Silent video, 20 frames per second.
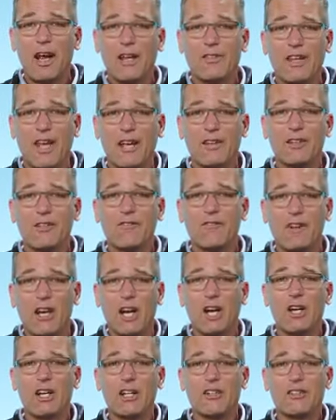has had to
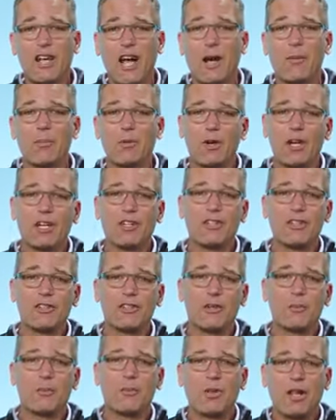vary its operations
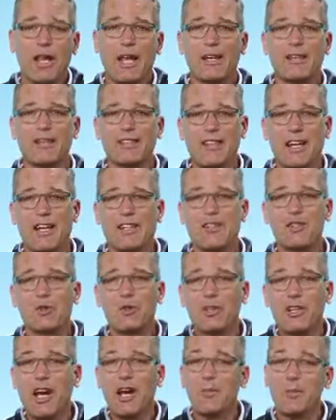and plan designs to
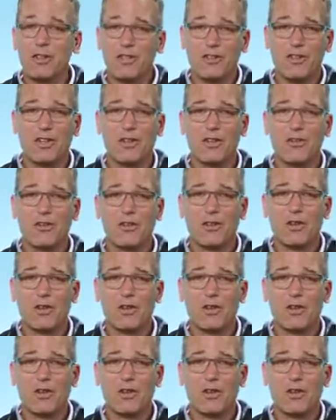accomplish this.